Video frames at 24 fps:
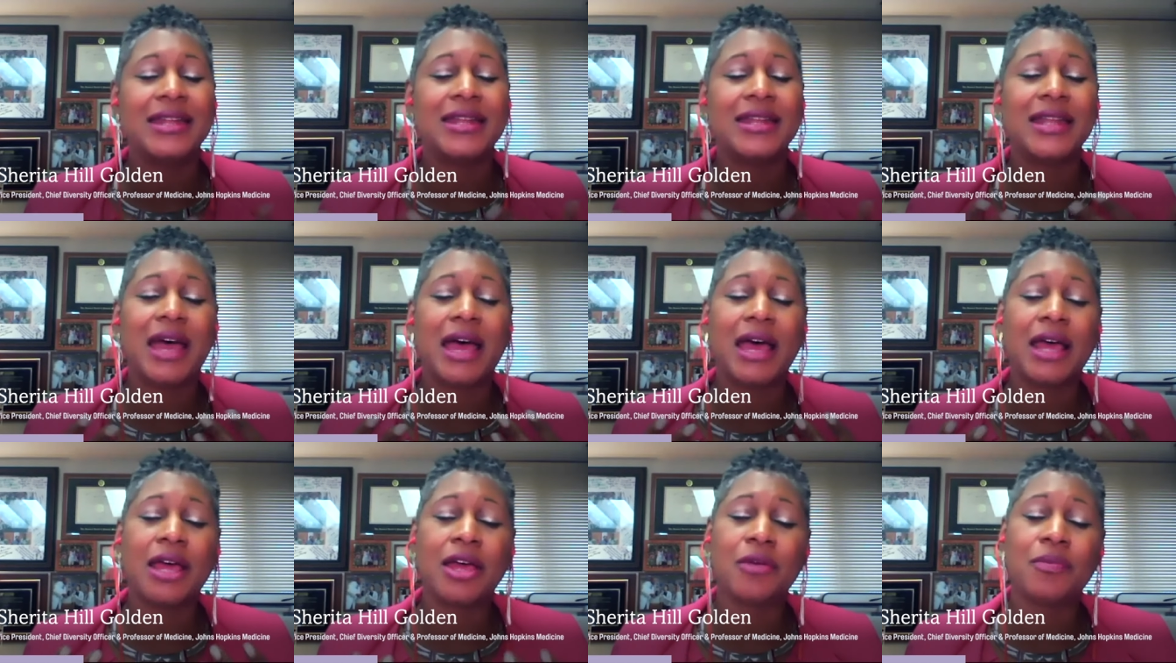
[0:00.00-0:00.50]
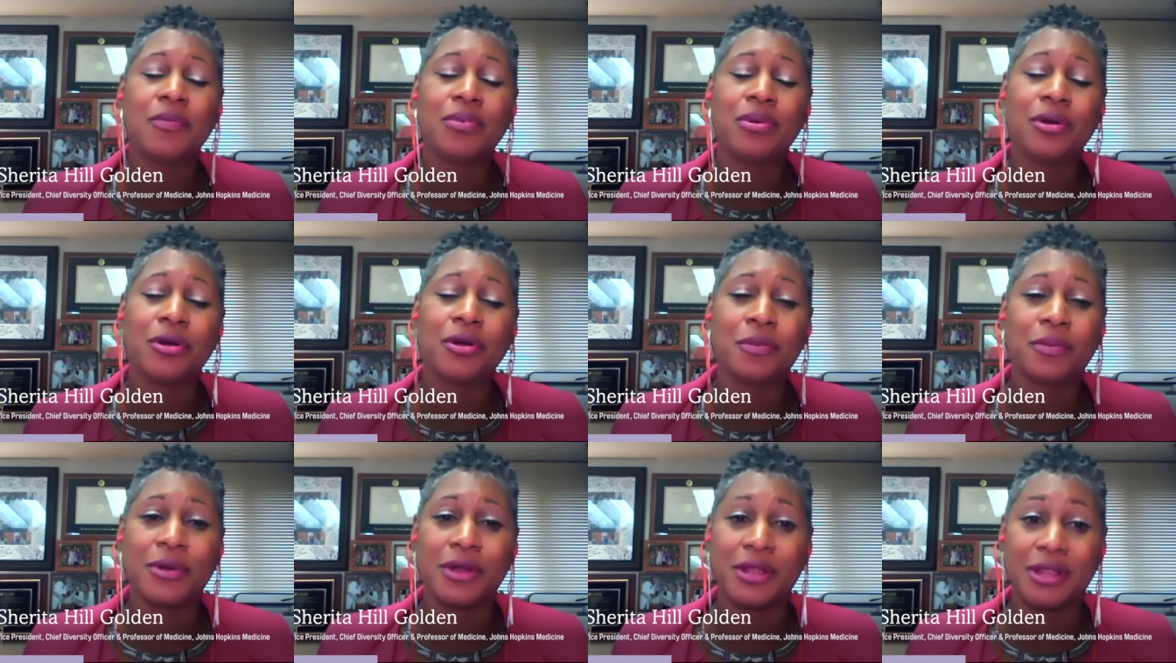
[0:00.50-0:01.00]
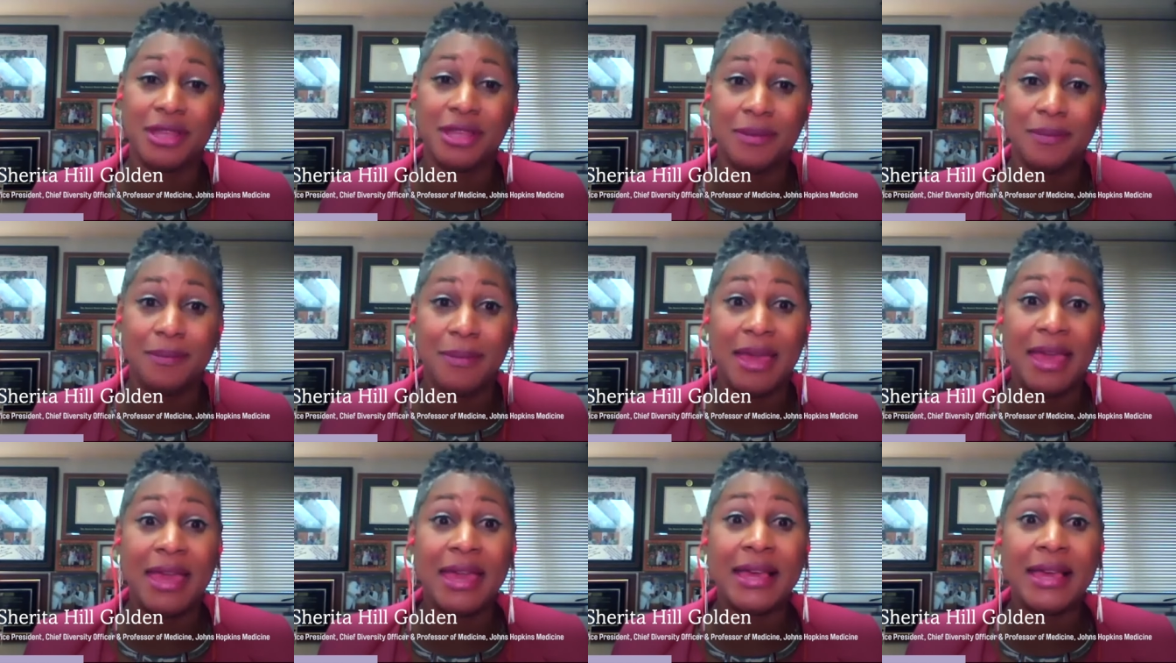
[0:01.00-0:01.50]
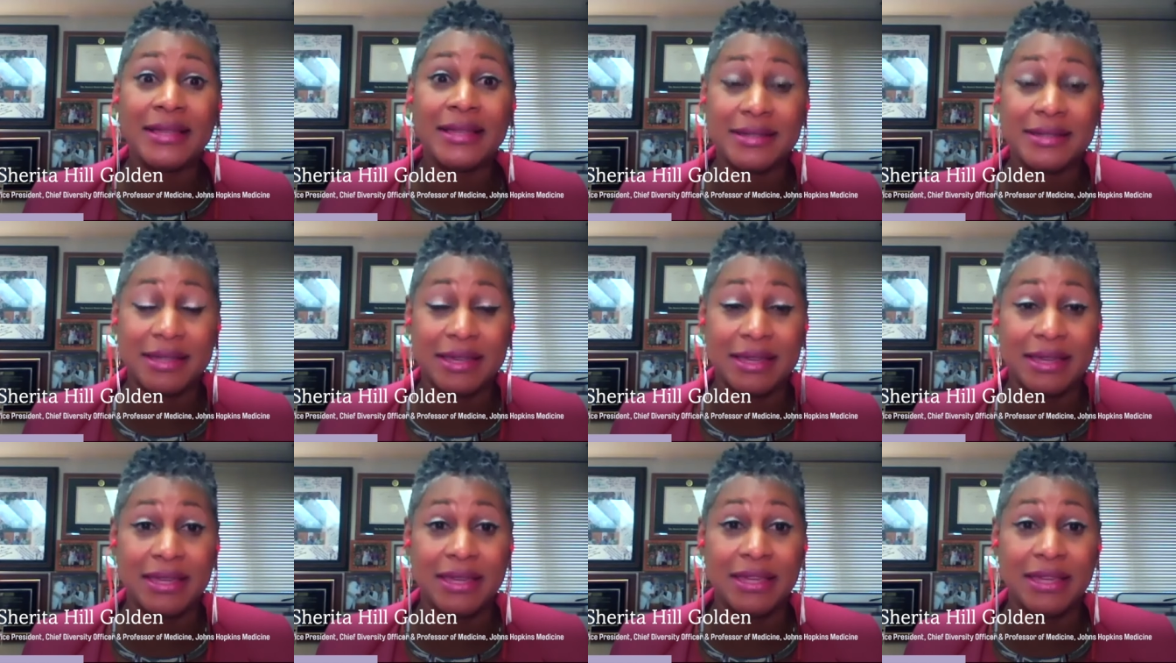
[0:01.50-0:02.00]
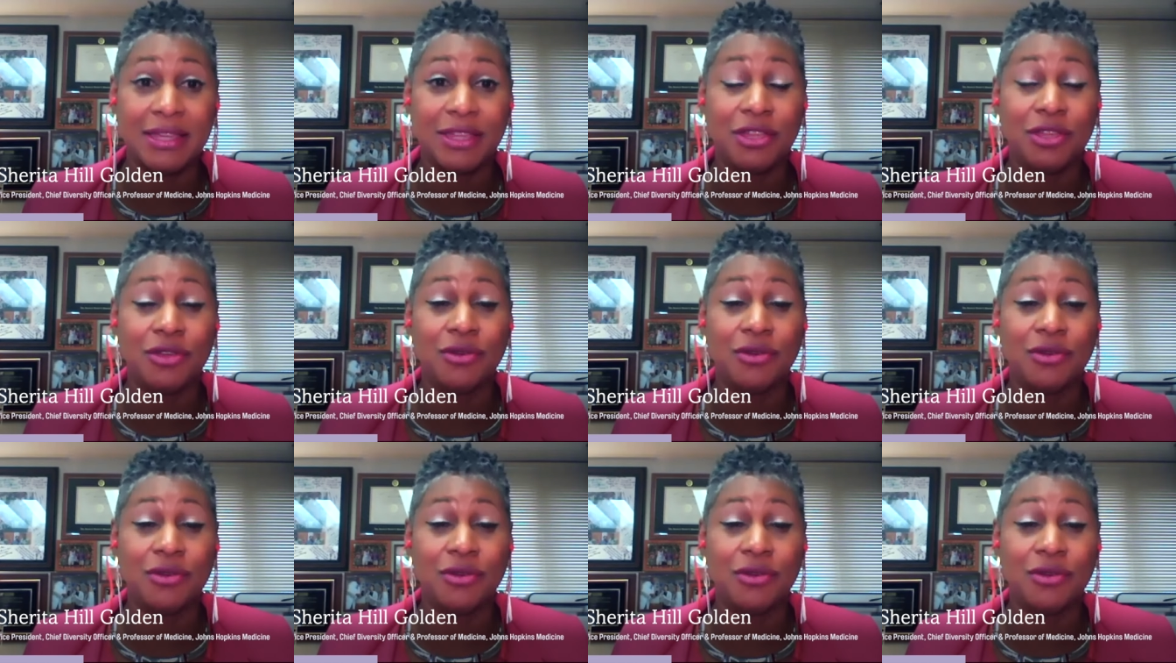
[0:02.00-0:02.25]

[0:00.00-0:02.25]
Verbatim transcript: not appropriately masking,